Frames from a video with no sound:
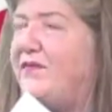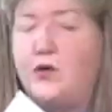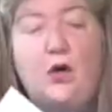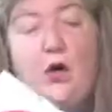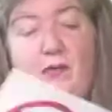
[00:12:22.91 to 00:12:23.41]

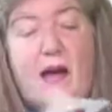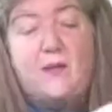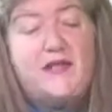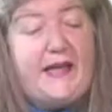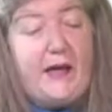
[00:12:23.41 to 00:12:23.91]
No, that
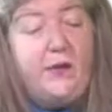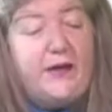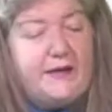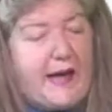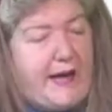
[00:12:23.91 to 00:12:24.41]
was the
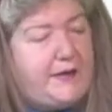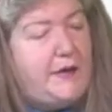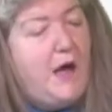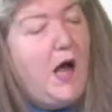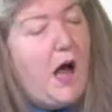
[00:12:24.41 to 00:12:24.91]
hearing date.
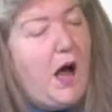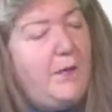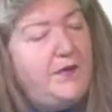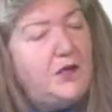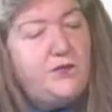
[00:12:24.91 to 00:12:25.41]

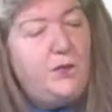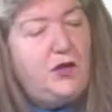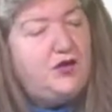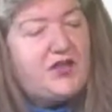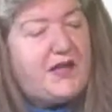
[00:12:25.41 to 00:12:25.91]
This
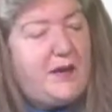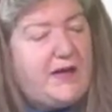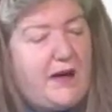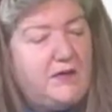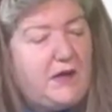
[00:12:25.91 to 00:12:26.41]
ruling just came
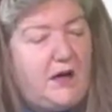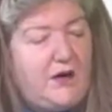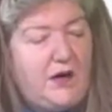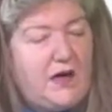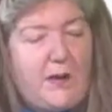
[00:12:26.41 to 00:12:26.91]
down
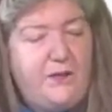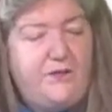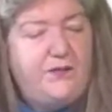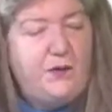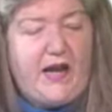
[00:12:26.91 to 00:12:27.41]
a
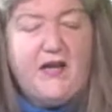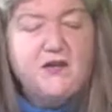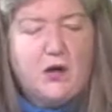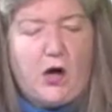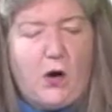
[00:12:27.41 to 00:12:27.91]
few days
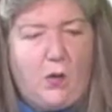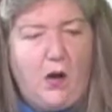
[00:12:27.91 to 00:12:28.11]
ago.